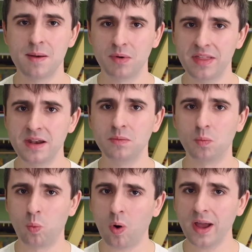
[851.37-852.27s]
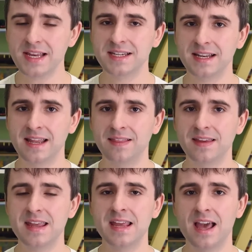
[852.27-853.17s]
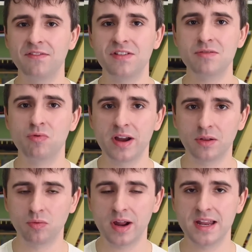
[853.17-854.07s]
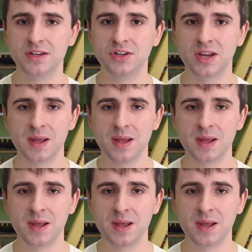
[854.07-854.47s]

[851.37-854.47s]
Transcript: but then why is it in the EFE Rail range?